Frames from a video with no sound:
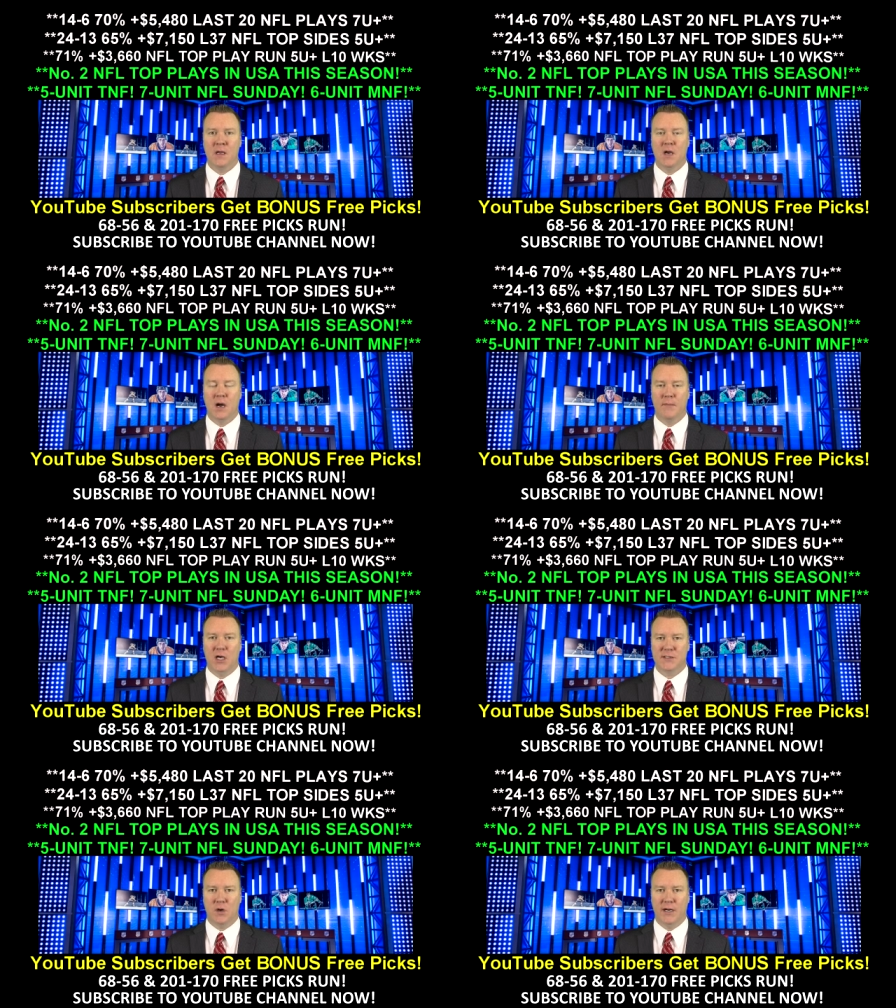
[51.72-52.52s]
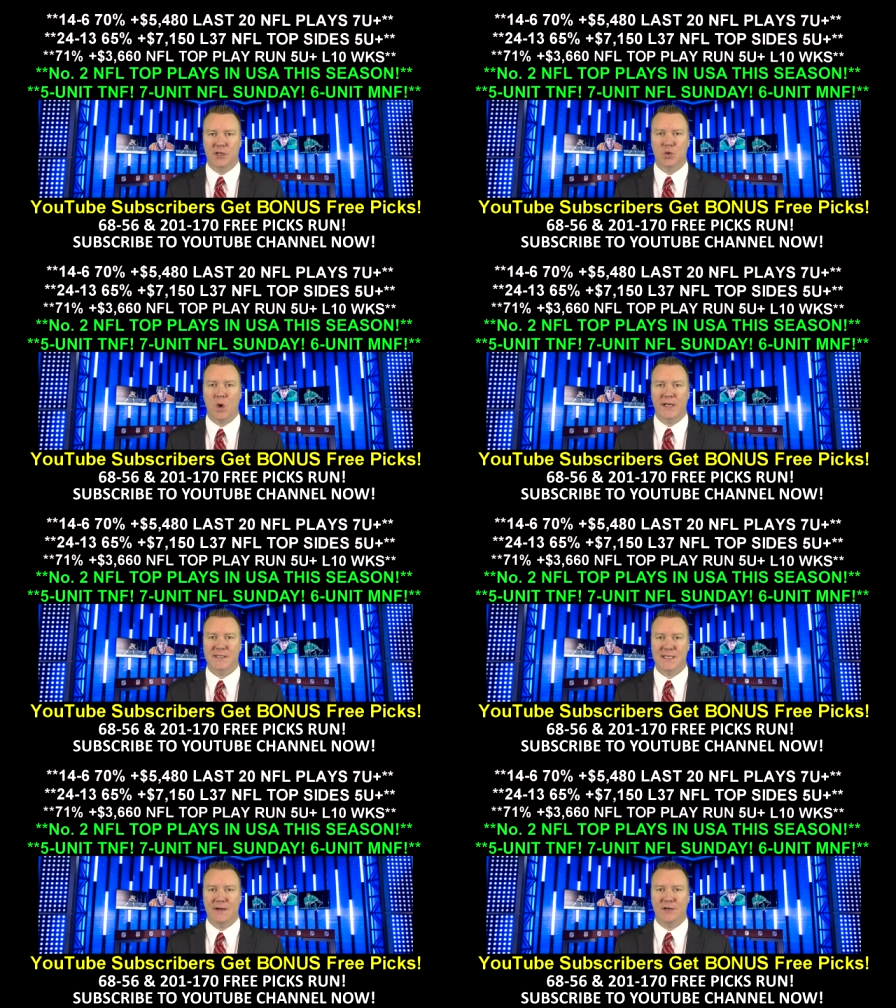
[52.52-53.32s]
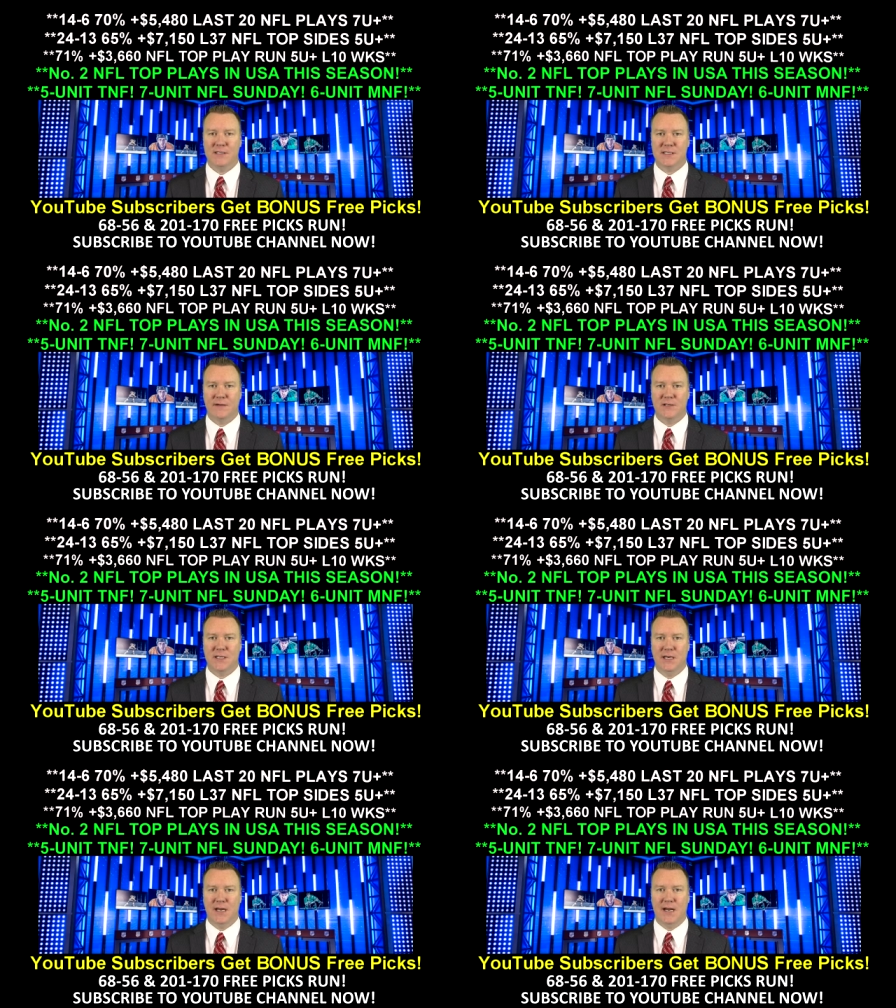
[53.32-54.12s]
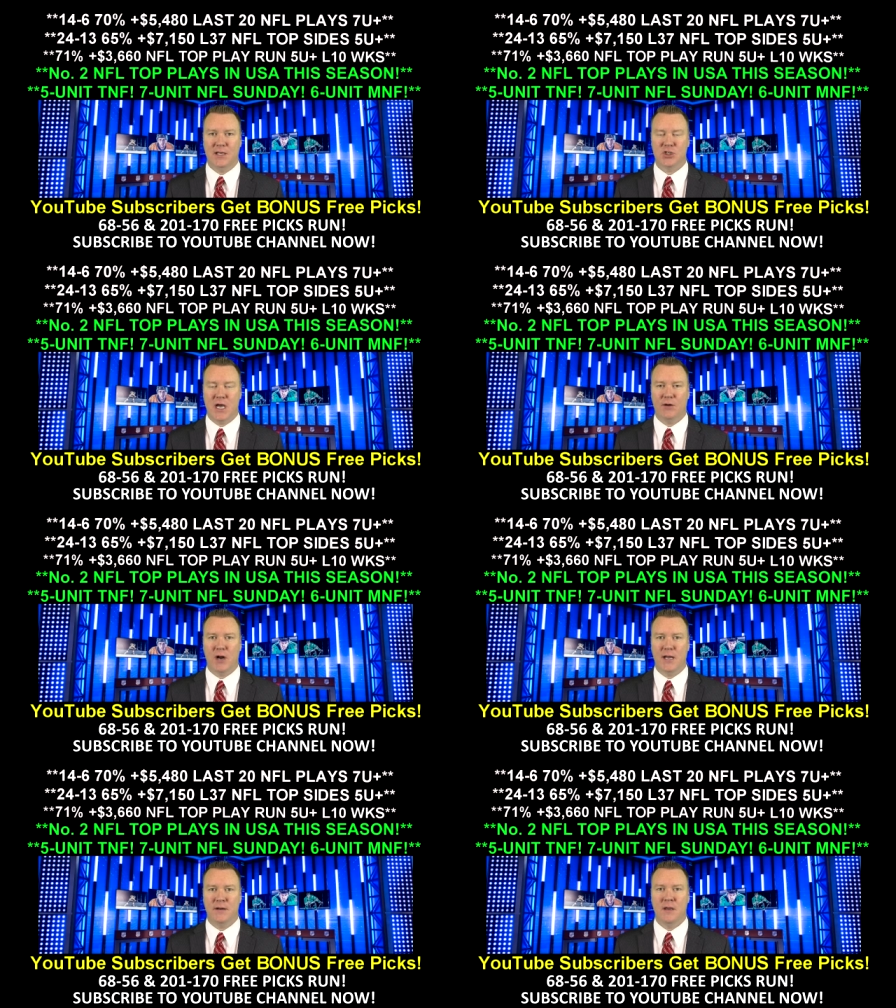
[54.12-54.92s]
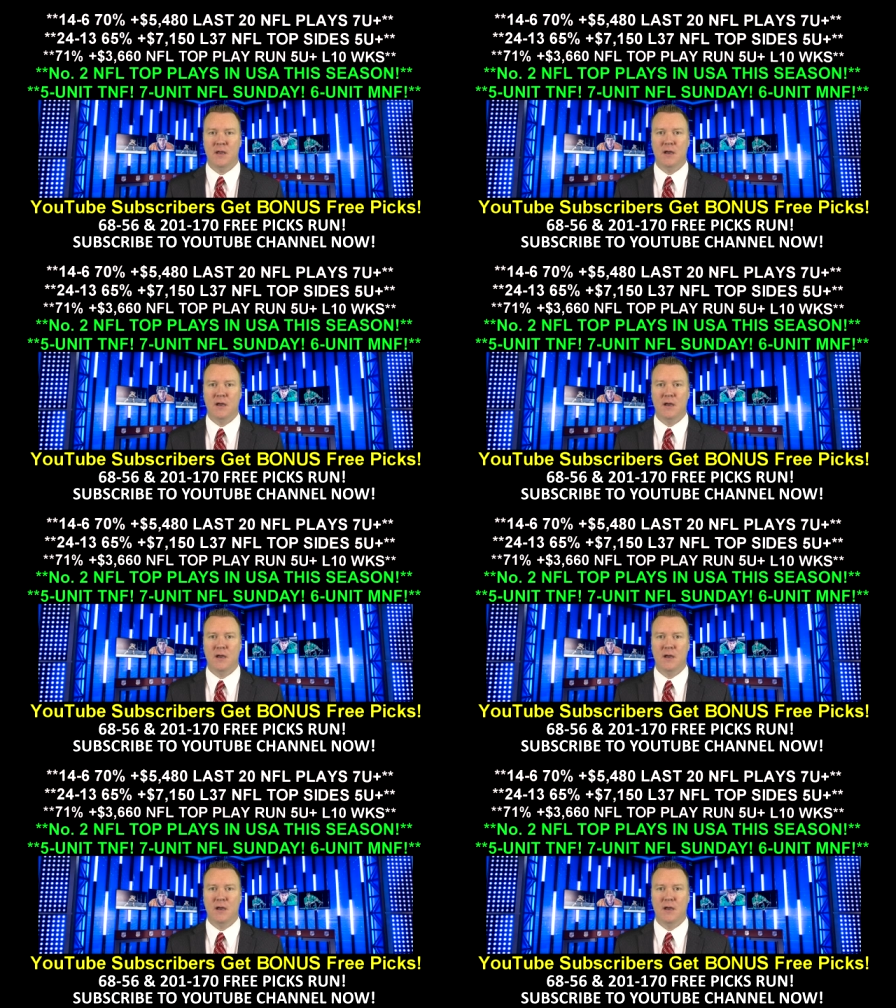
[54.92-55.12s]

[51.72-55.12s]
I'm also on a twenty-seven and seventeen N H L run.